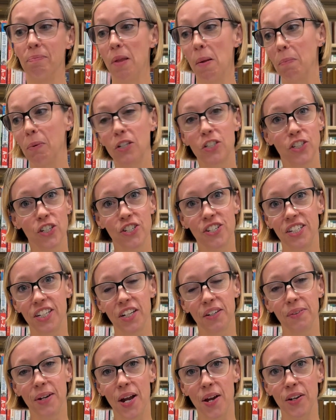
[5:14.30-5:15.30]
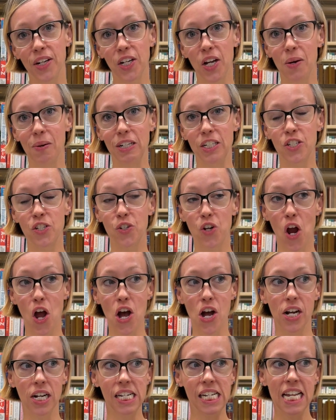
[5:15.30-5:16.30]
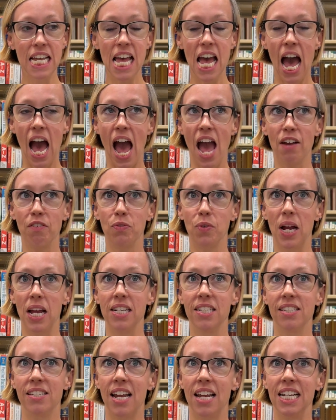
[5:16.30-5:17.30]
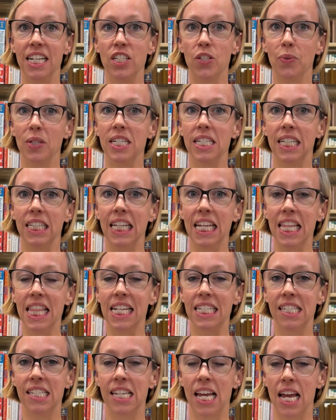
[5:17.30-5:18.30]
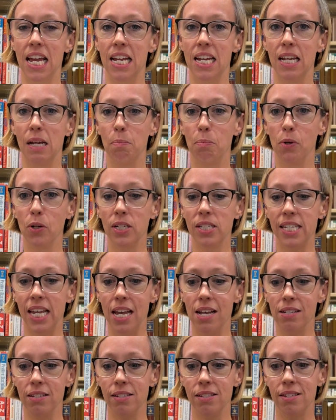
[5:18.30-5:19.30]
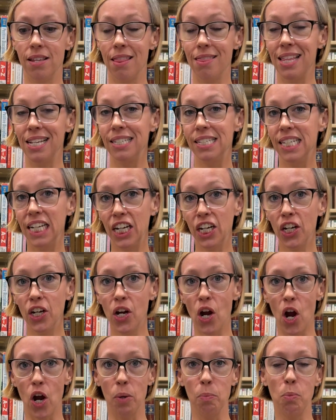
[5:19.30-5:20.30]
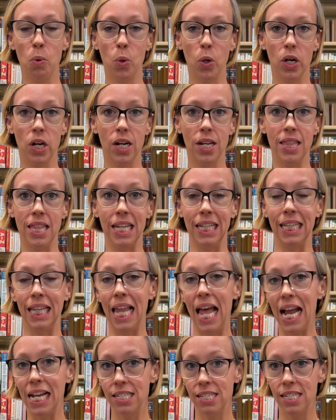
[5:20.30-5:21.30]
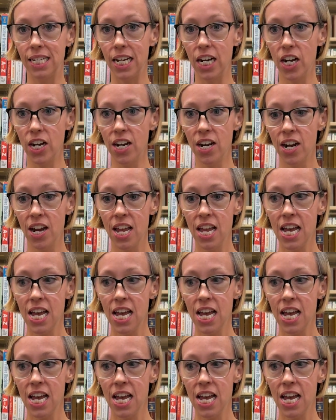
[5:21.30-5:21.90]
Books are still around and going strong. I've read studies recently that said book sales this year are more than last year.